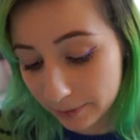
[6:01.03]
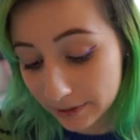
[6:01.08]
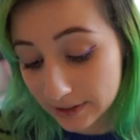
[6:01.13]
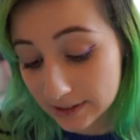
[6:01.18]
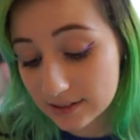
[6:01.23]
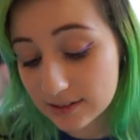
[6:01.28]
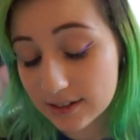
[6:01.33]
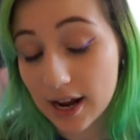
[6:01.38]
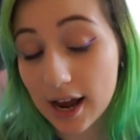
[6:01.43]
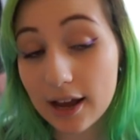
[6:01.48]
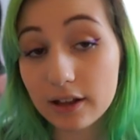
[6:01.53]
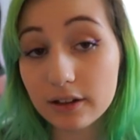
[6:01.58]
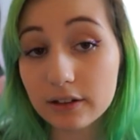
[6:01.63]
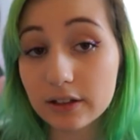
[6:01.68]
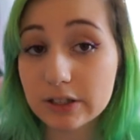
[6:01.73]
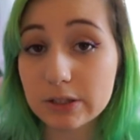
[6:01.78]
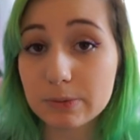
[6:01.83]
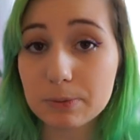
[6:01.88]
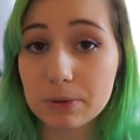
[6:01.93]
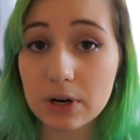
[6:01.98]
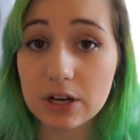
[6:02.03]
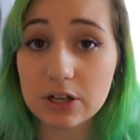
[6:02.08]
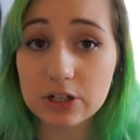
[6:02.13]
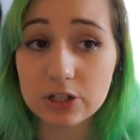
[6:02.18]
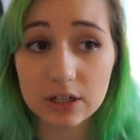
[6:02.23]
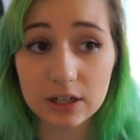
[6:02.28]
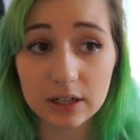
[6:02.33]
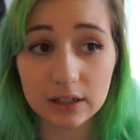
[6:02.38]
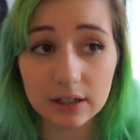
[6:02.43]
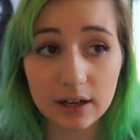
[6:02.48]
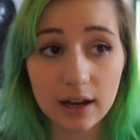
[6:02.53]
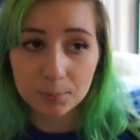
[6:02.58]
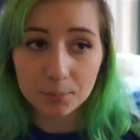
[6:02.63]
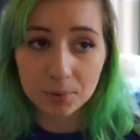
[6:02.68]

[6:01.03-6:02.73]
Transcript: but style inspiration,